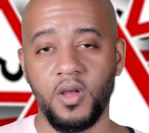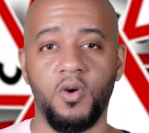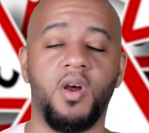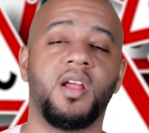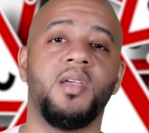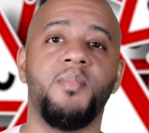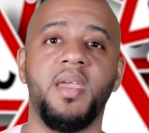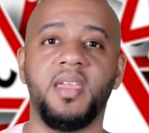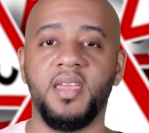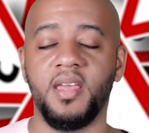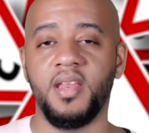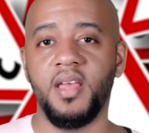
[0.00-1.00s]
or I can make
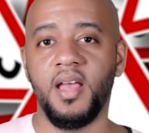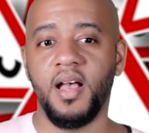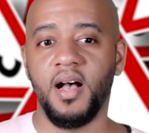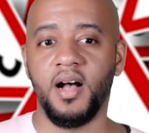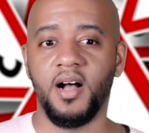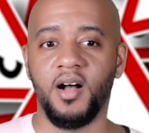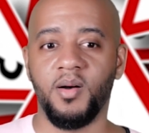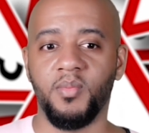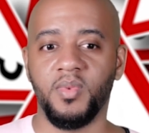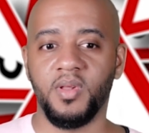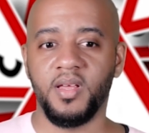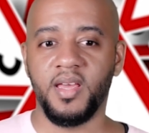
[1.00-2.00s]
it
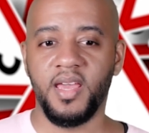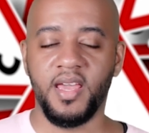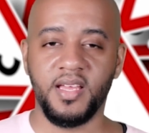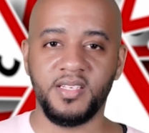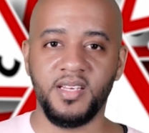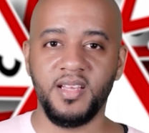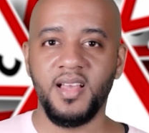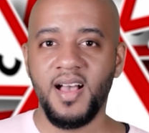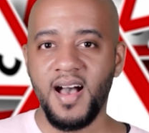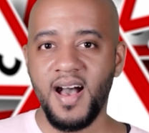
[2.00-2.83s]
edgy,